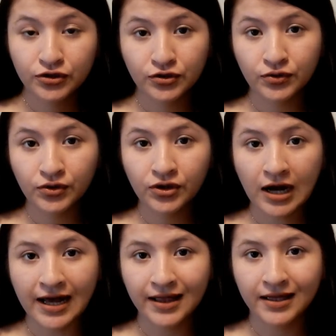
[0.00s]
to your
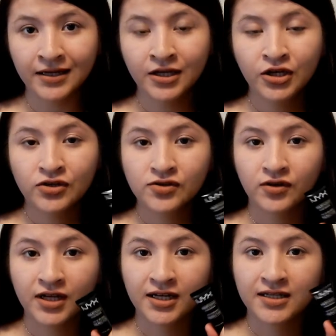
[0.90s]
eyelid so
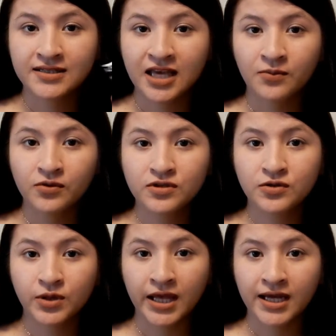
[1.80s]
that it is able
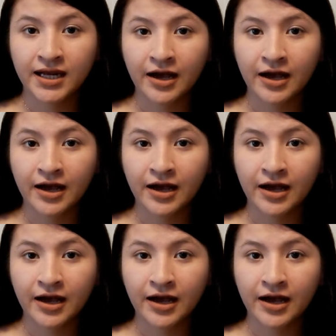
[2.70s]
to lay